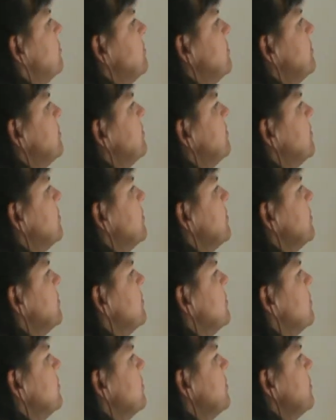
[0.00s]

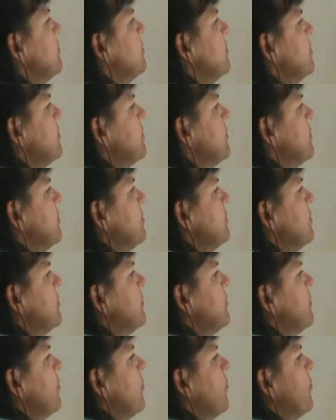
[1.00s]

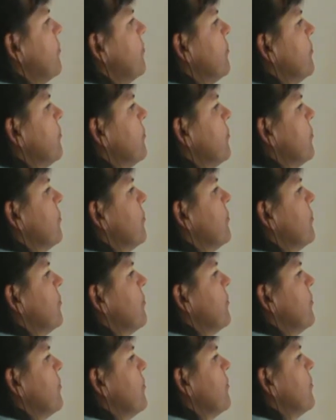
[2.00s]

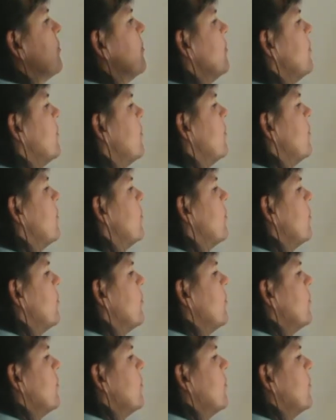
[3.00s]

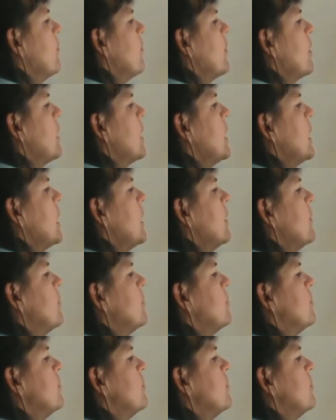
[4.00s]
(silence)